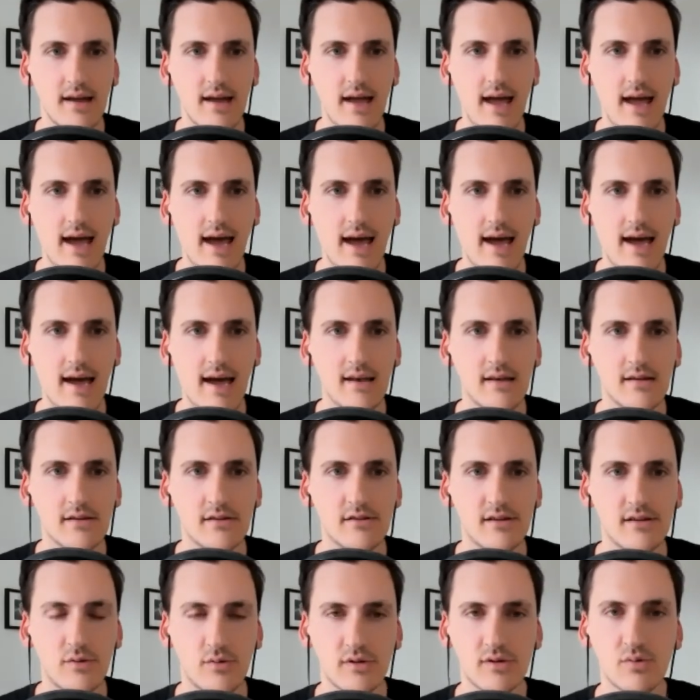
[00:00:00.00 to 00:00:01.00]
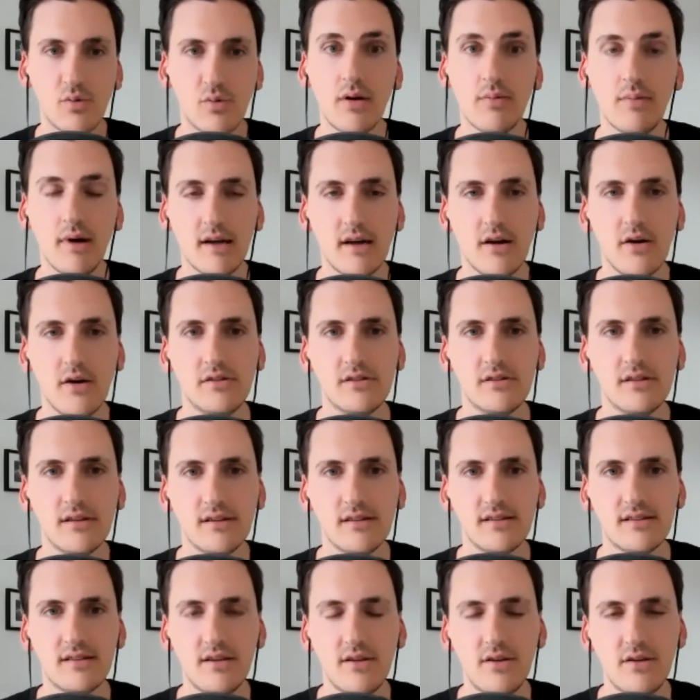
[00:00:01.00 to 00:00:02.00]
And she was one of my coaching
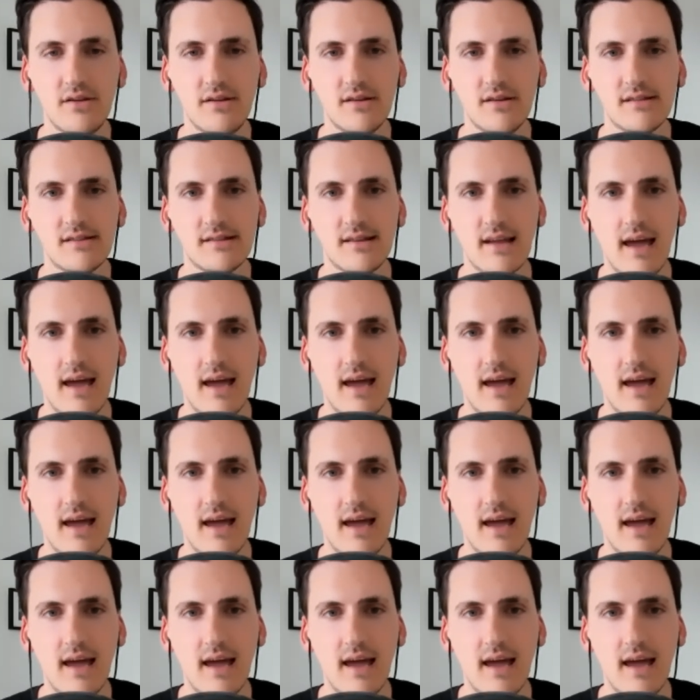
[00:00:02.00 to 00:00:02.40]
students.